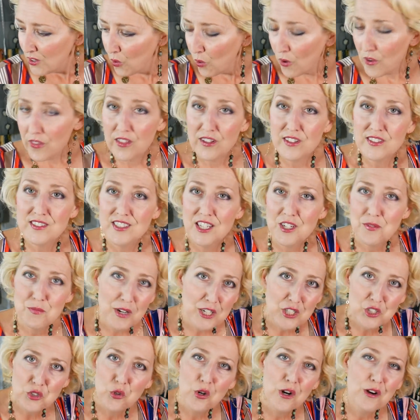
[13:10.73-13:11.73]
Or they'll sit in
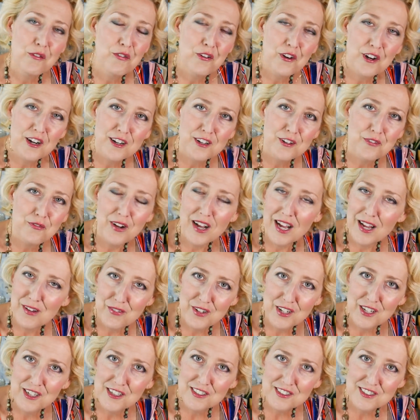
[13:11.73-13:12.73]
my drawer for
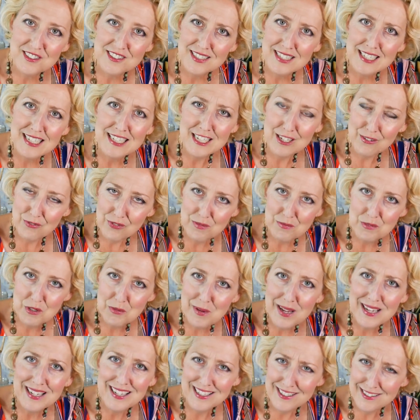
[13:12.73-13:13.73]
five years until I give them to
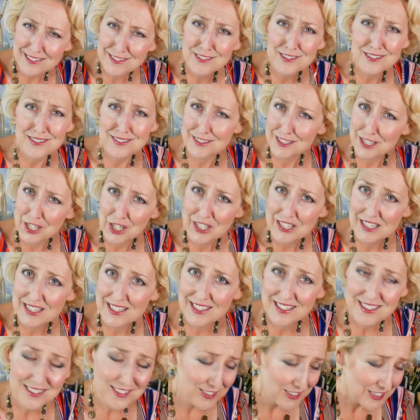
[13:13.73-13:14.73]
my kids to stick on
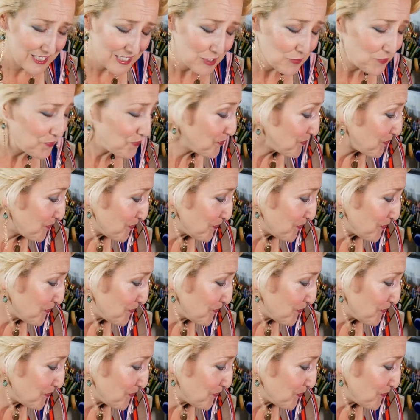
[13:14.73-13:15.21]
things, or